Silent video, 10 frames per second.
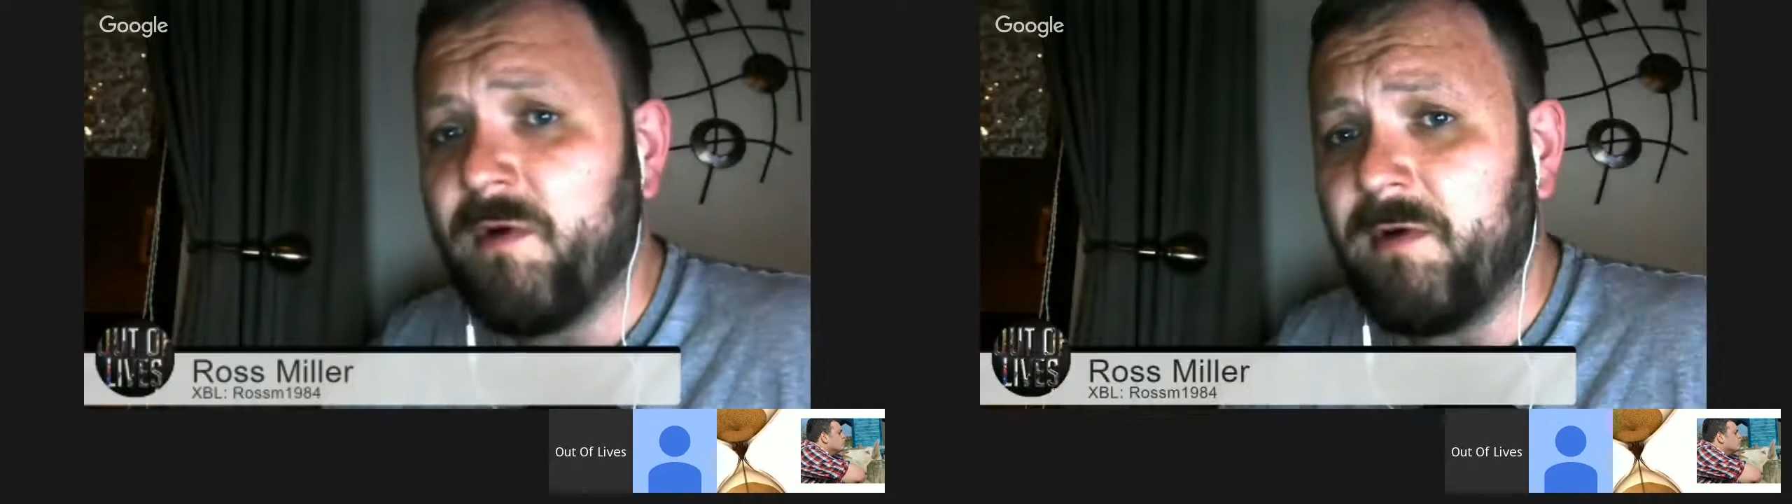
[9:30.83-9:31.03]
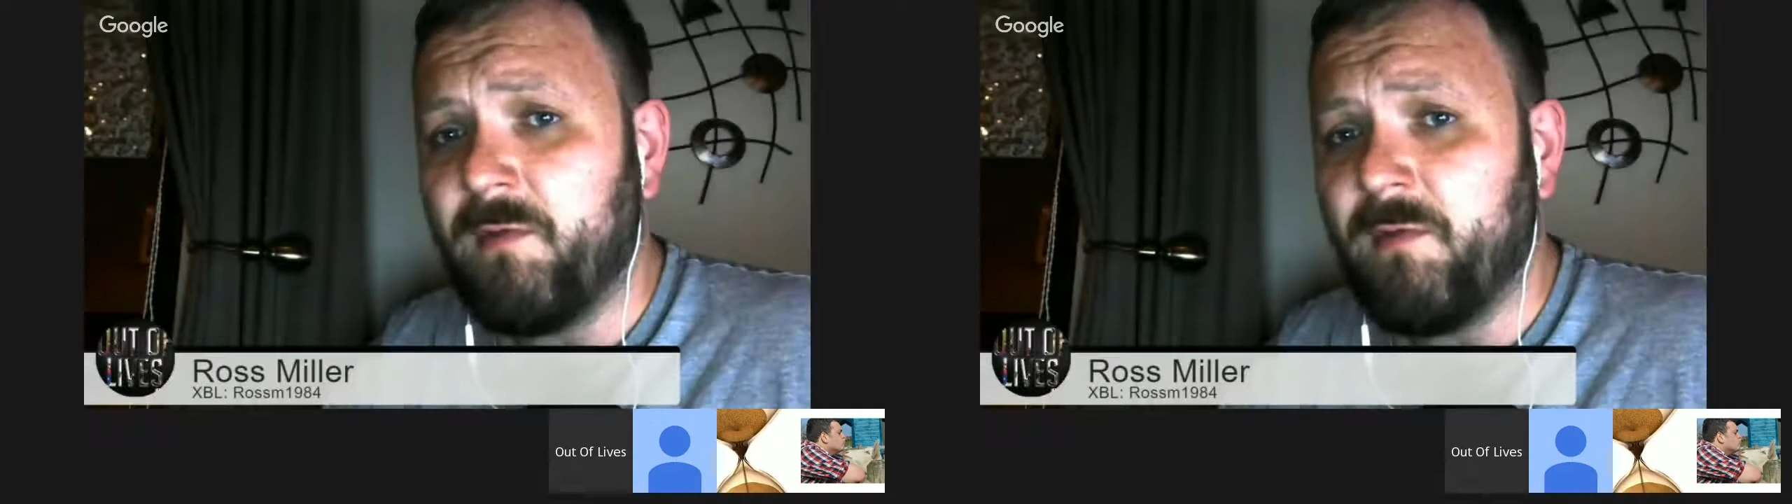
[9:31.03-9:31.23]

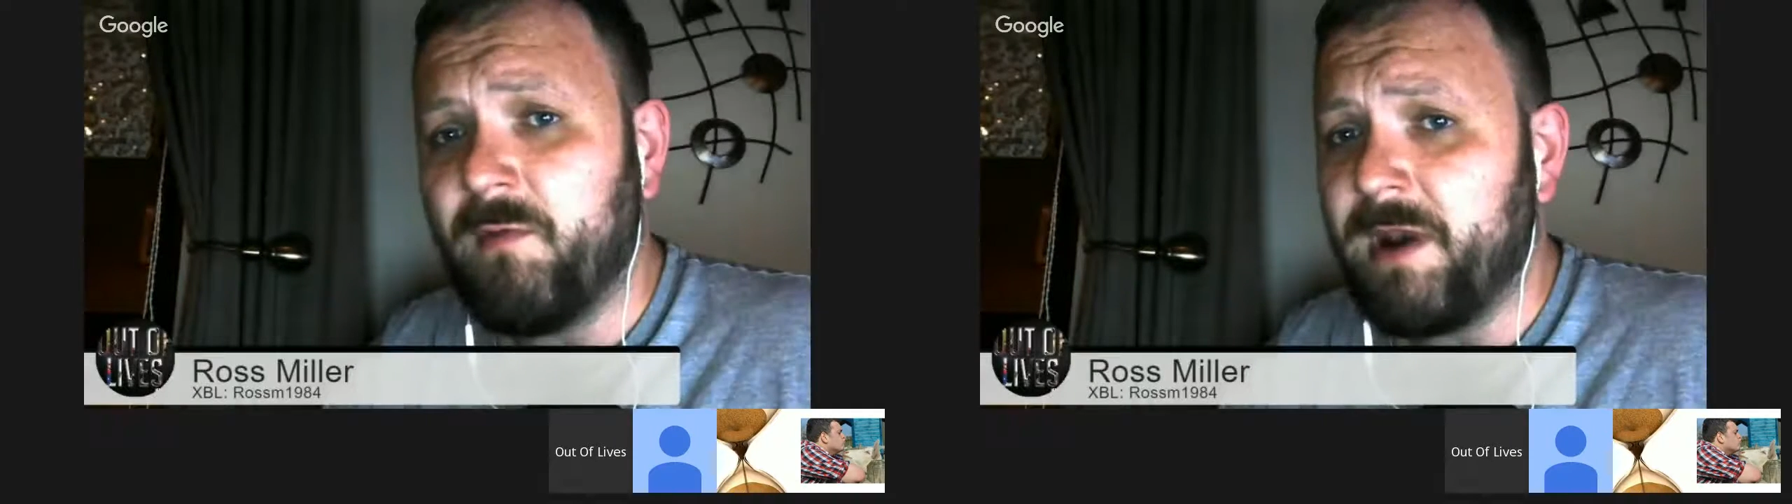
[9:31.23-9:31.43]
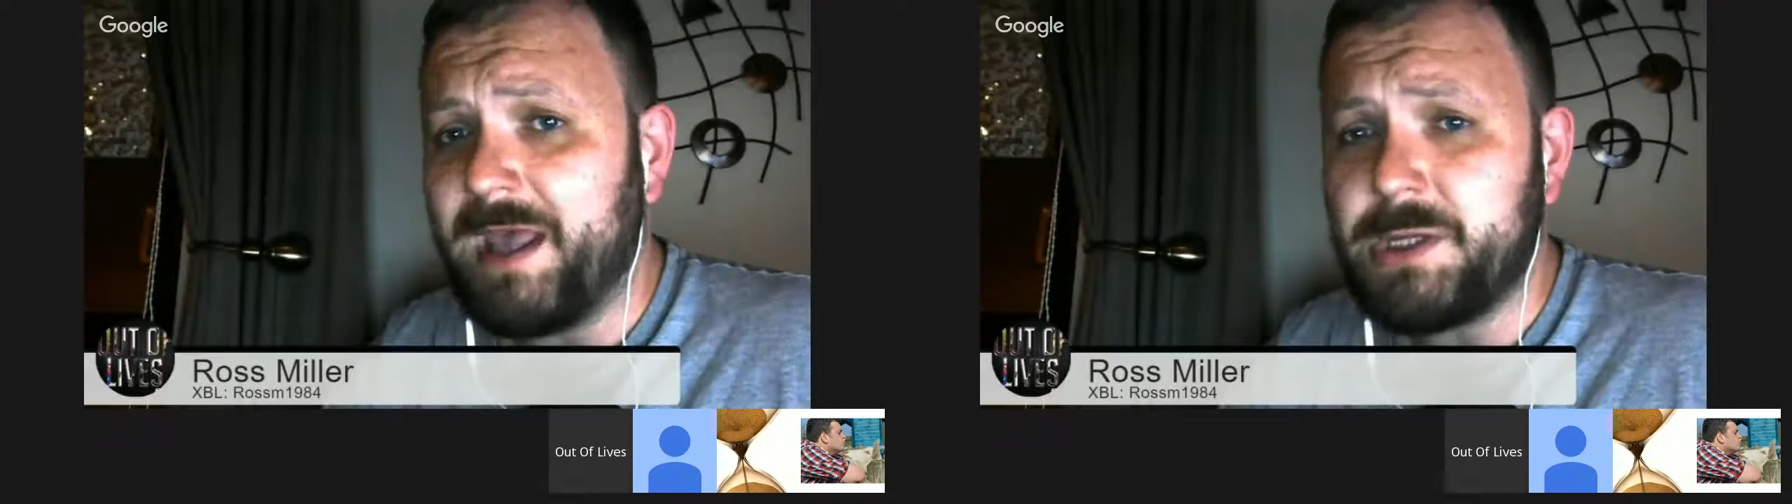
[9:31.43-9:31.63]

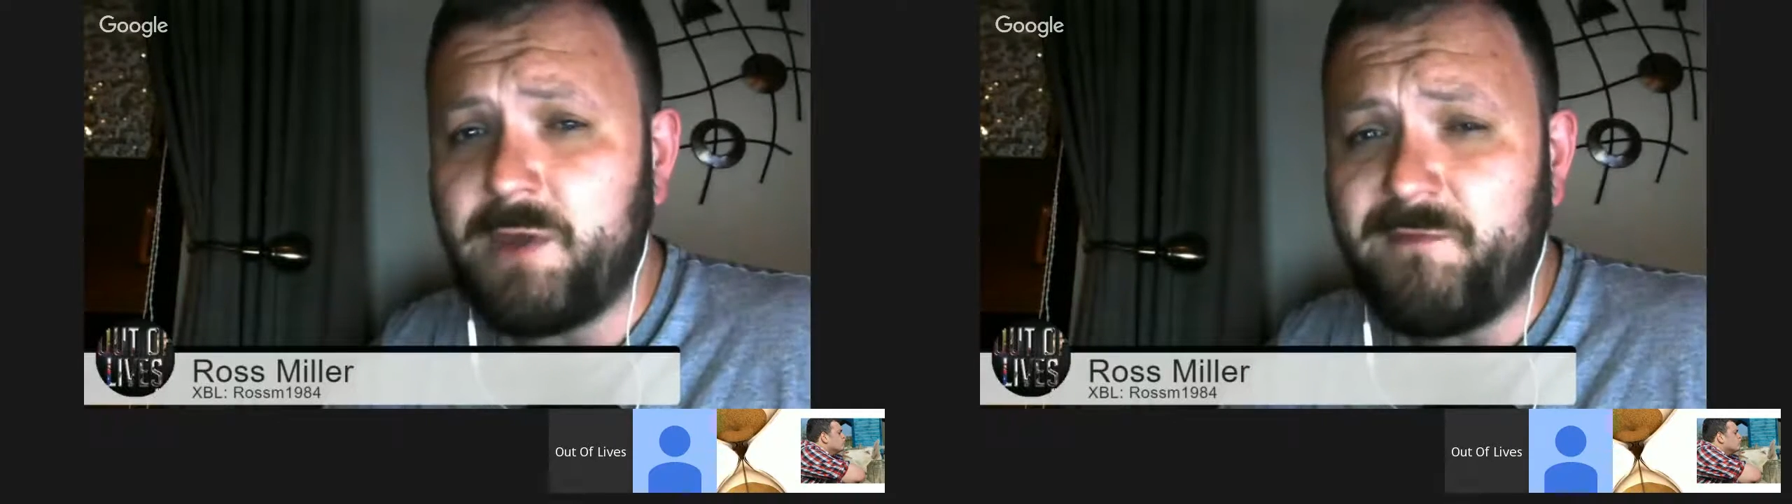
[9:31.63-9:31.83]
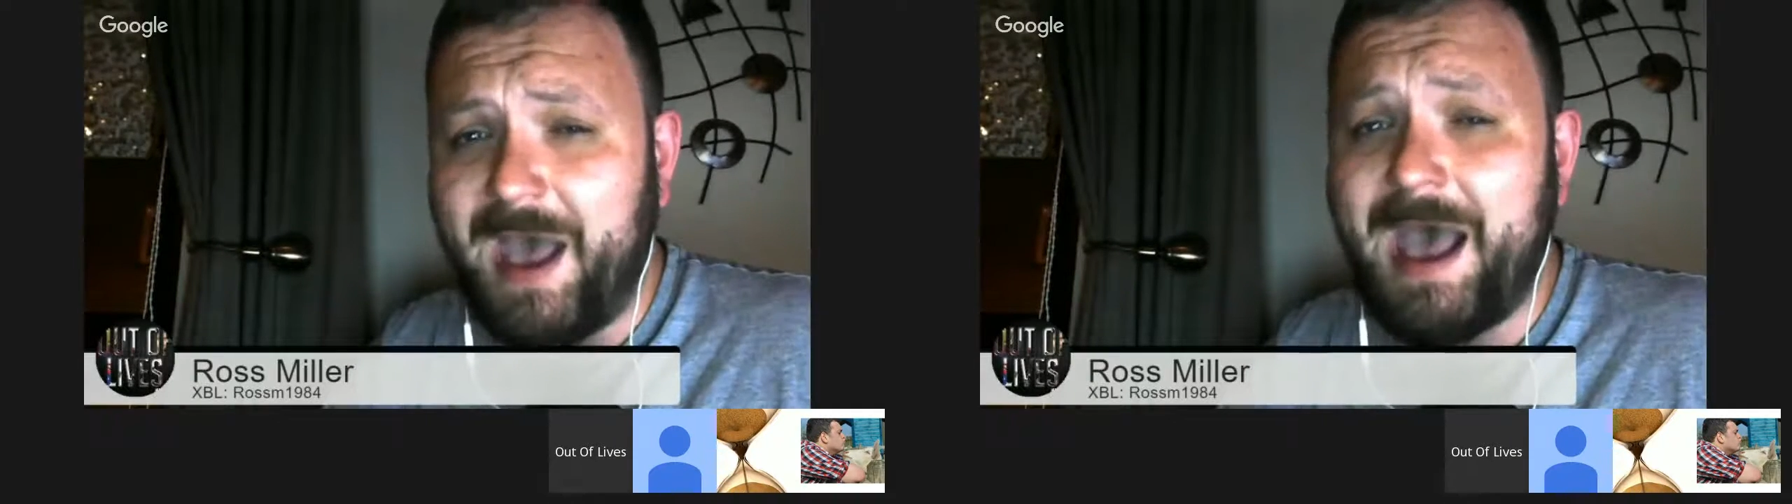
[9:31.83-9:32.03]
want is you've
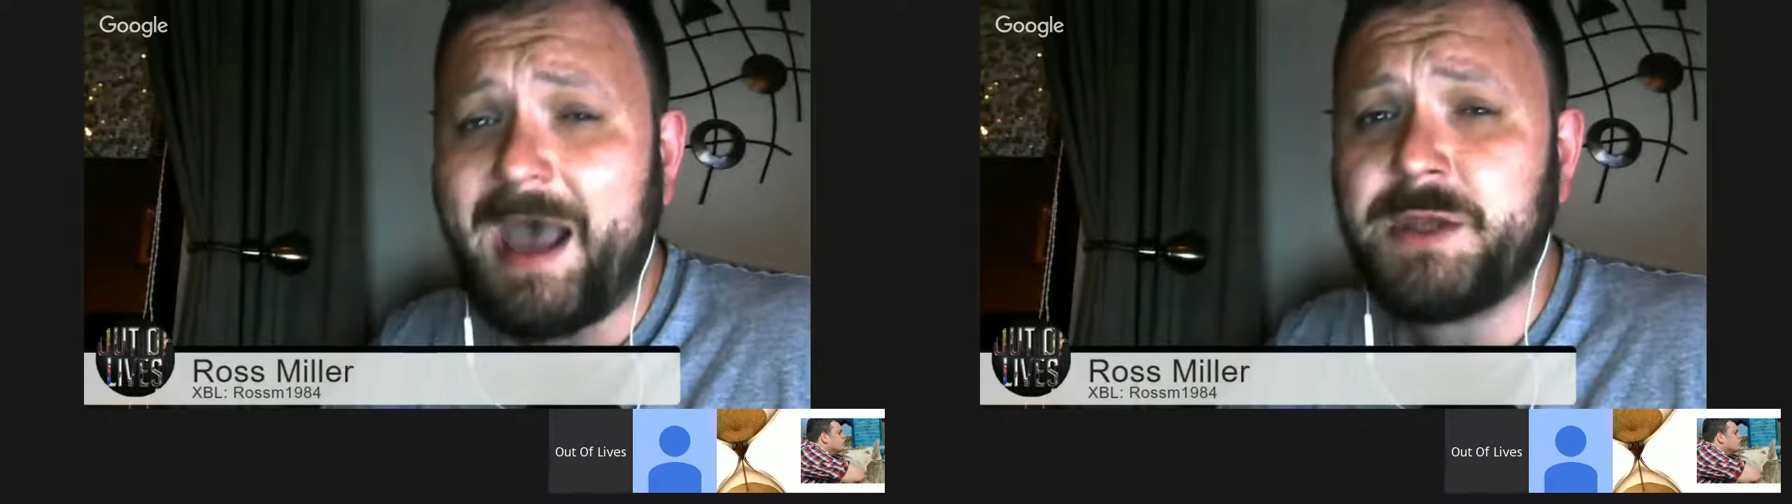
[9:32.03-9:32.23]
had